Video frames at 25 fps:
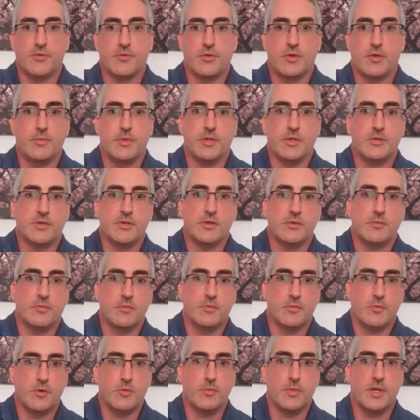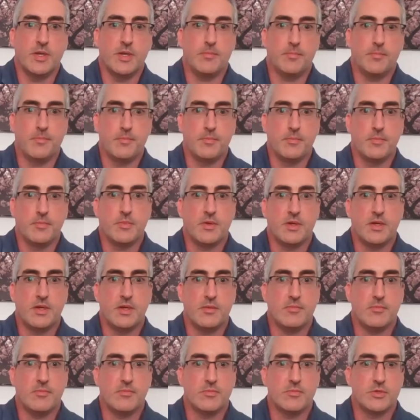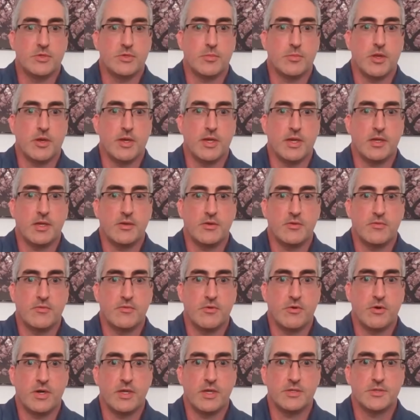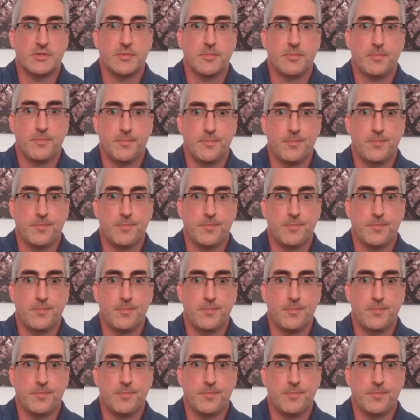Health Commission will be supplying it for us.